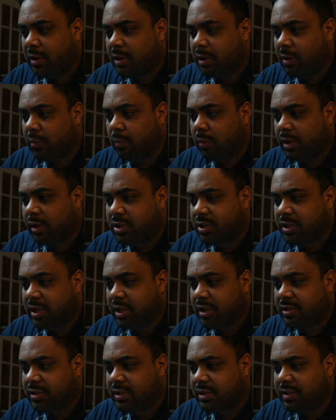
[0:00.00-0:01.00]
We're going to change
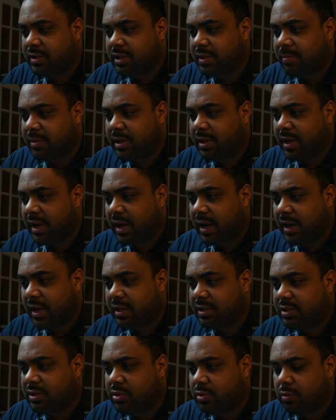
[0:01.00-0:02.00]
the DPI
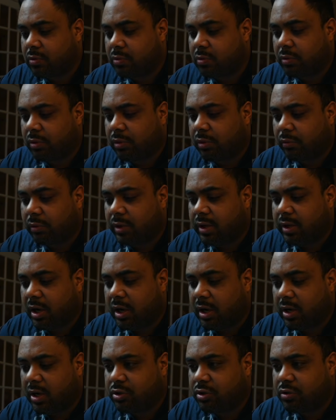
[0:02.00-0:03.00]
to
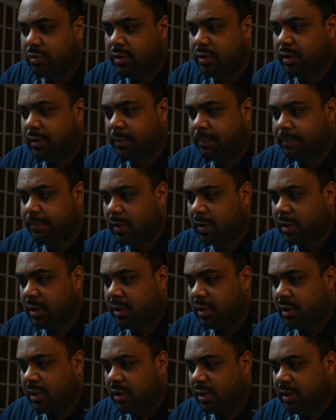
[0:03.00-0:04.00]
300.
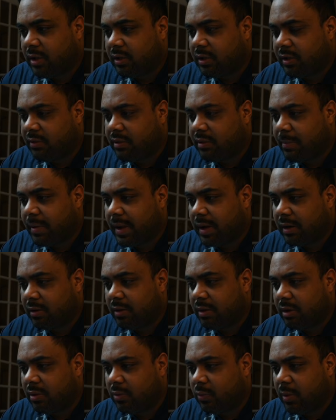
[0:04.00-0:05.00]
Leave the
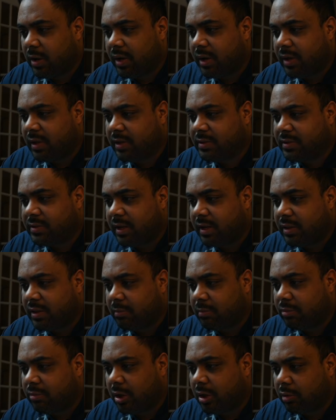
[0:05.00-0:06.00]
background white and the
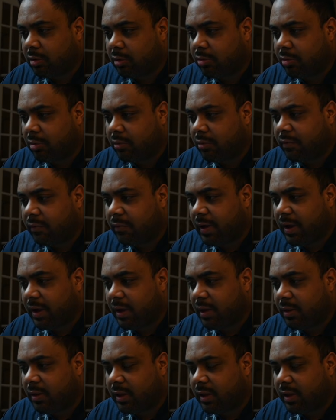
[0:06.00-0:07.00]
color
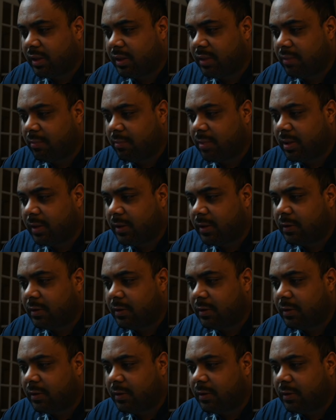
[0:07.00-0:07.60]
profile and the bit.